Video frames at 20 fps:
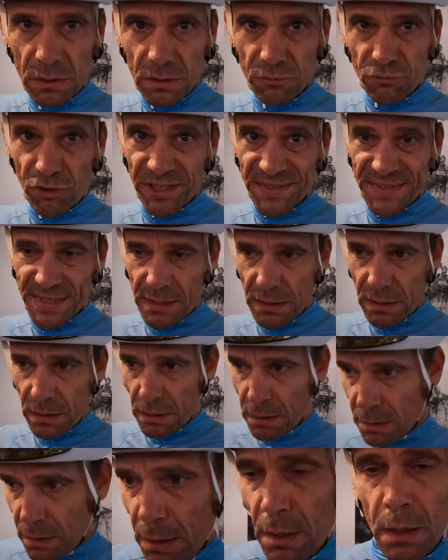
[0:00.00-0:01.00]
dressing,
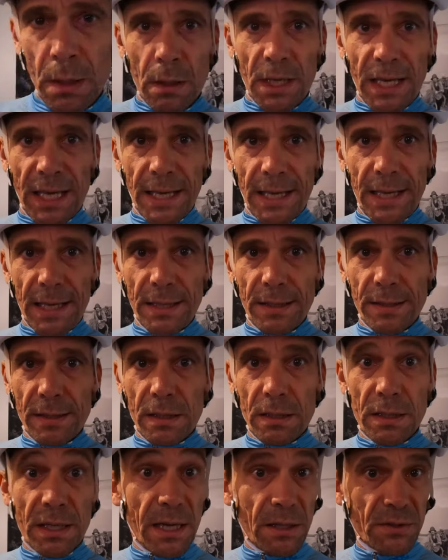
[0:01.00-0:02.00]
and
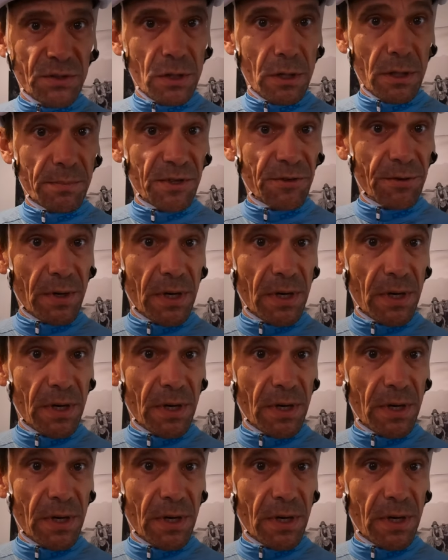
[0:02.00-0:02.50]
now it's time to